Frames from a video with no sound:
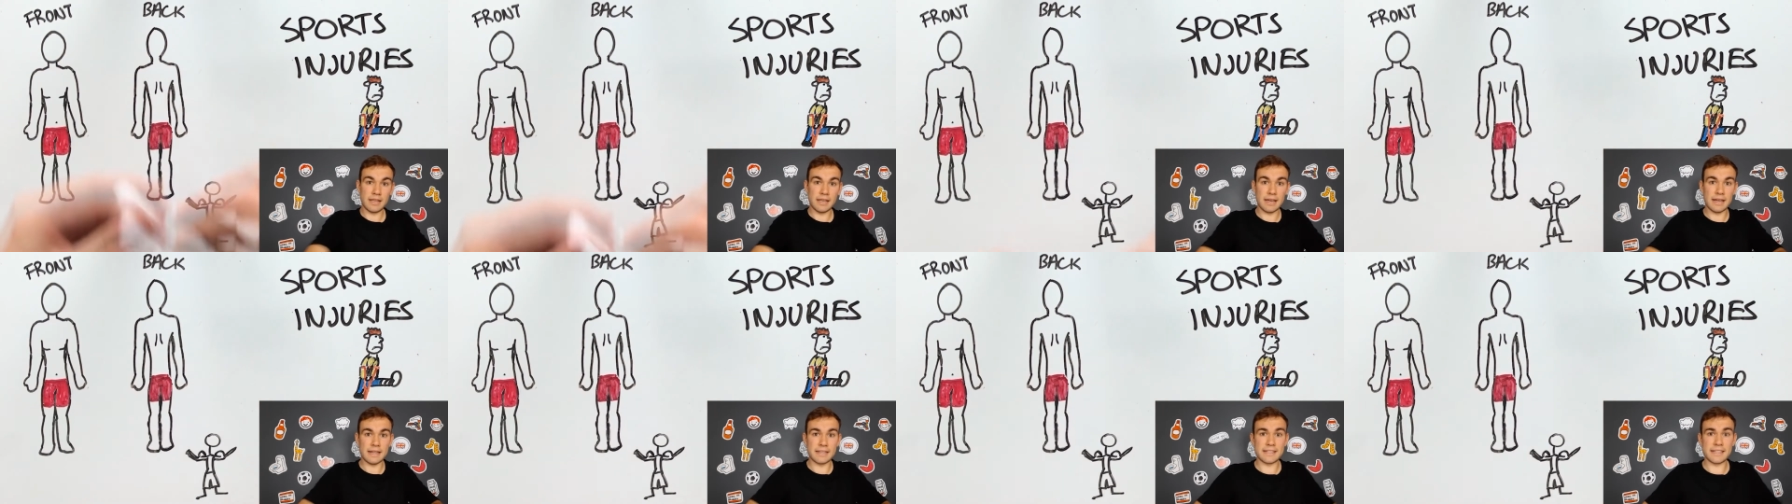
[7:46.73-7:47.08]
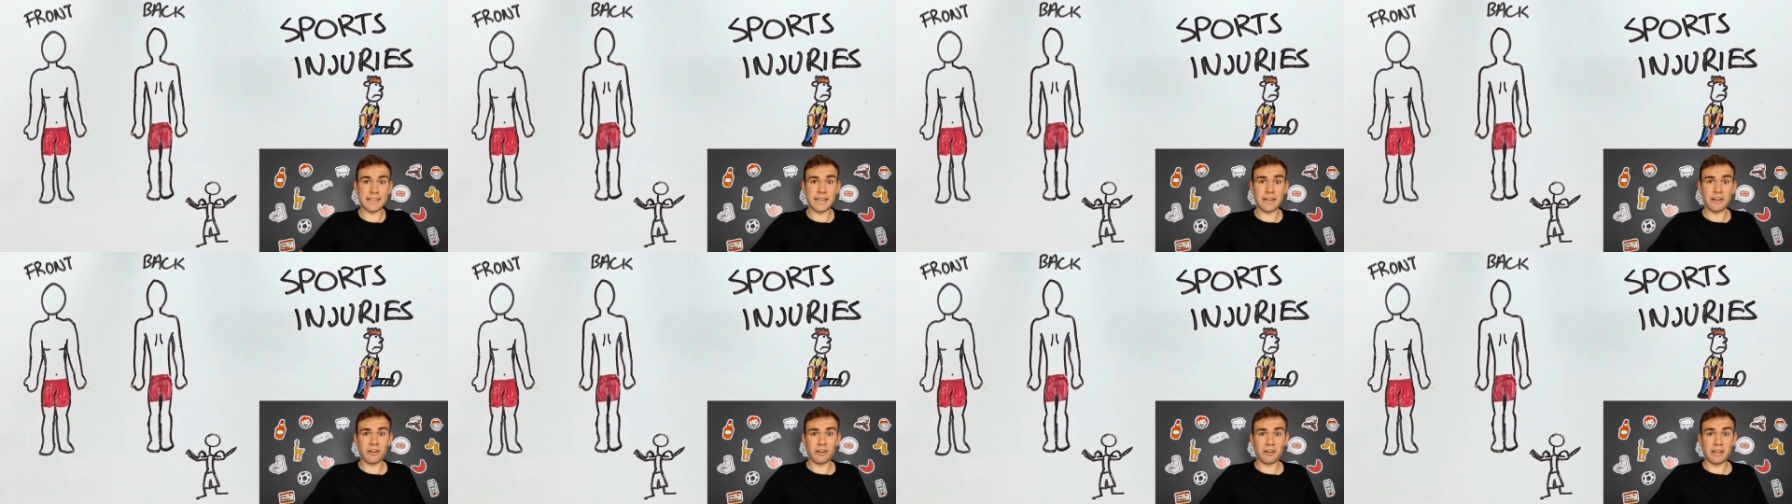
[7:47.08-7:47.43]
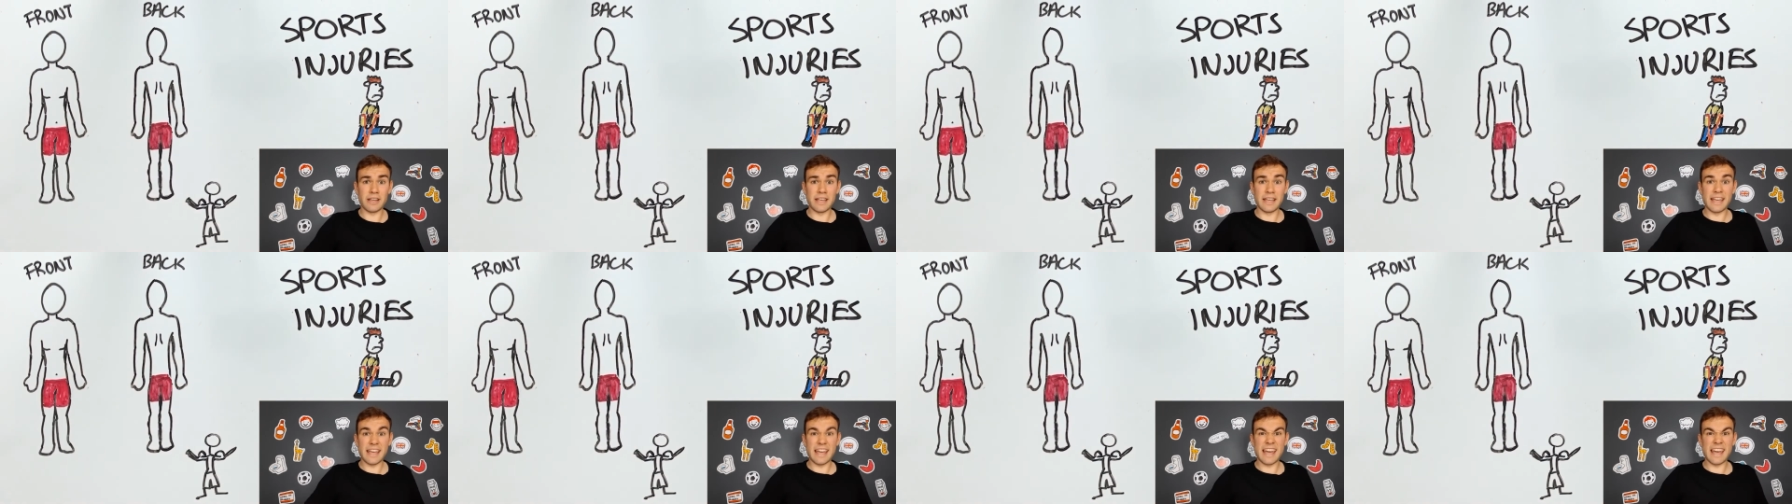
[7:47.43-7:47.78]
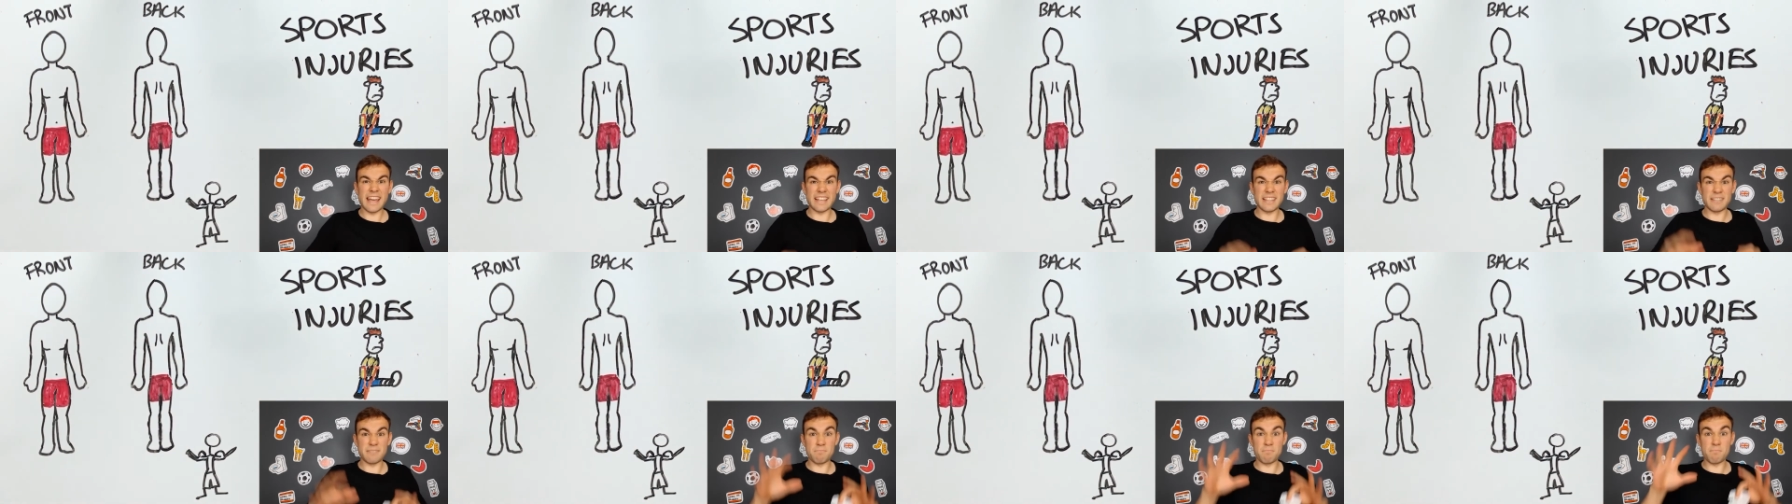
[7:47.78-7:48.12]
a tear
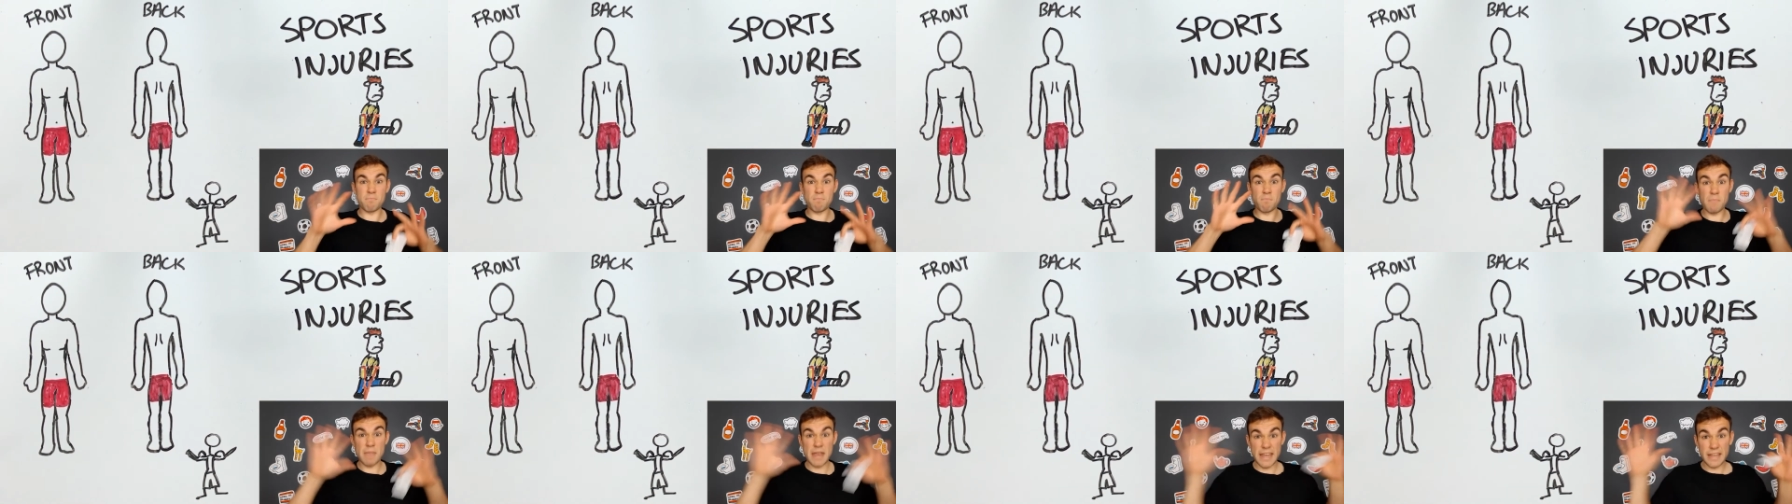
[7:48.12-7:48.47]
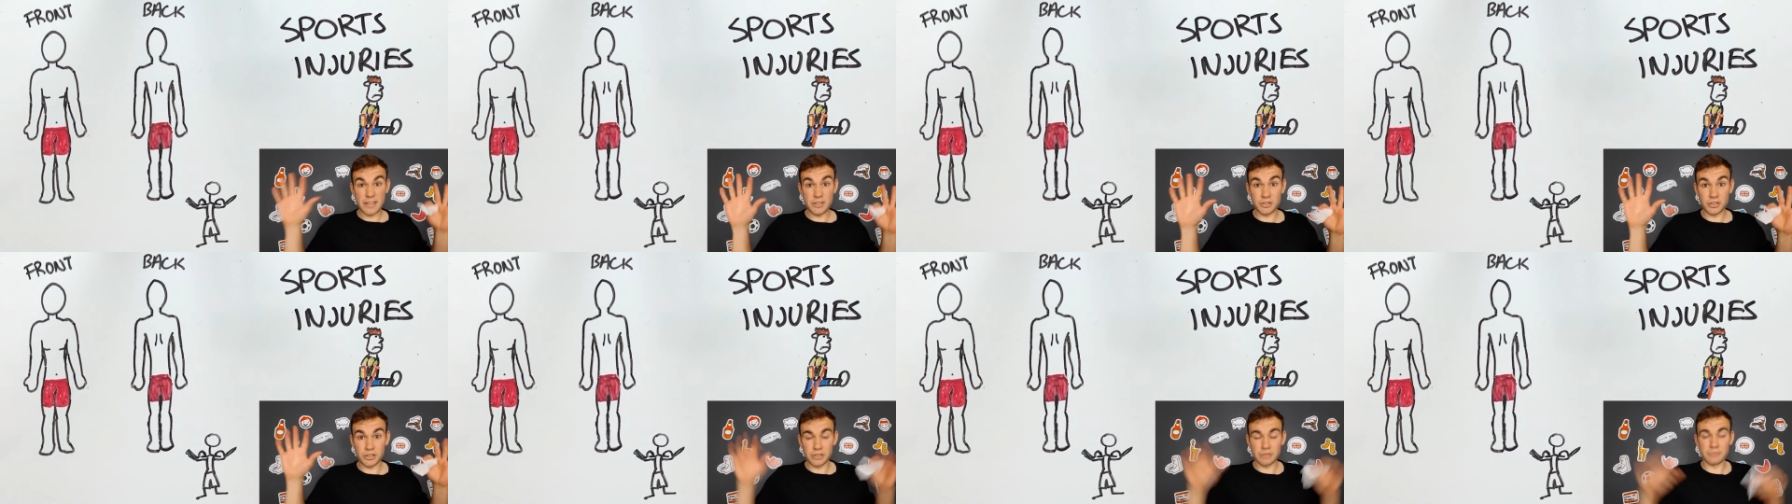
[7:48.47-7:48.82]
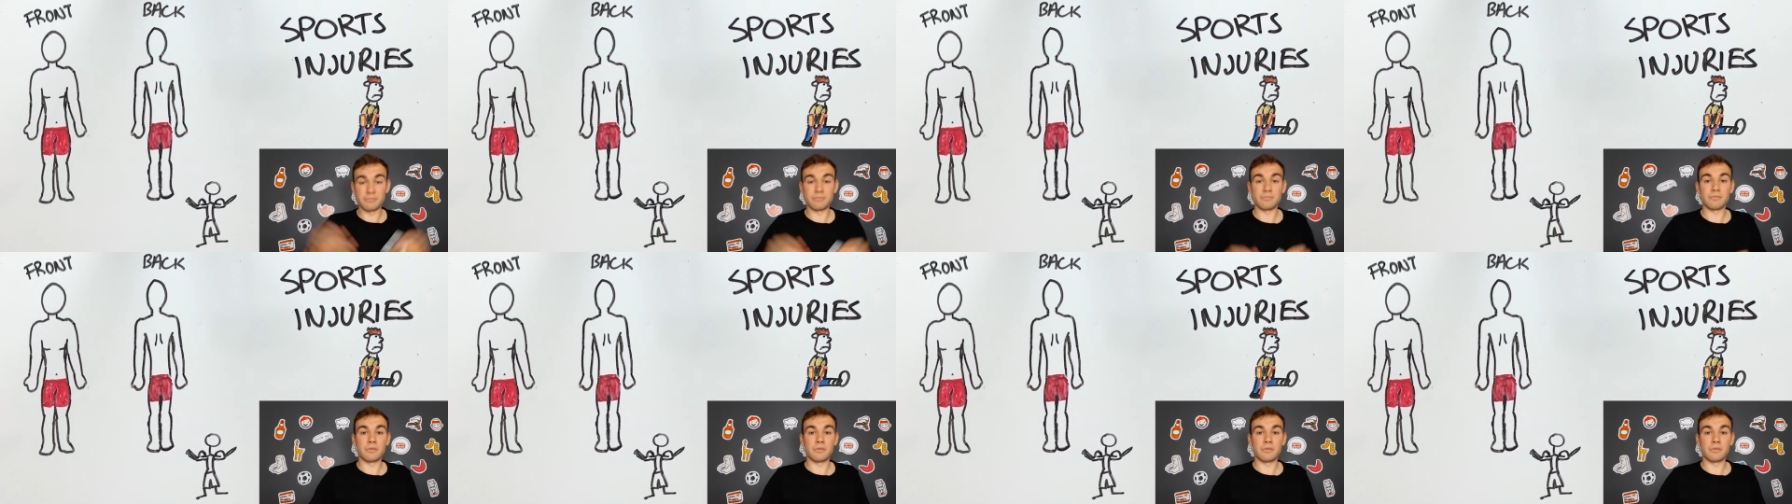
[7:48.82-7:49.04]
is major,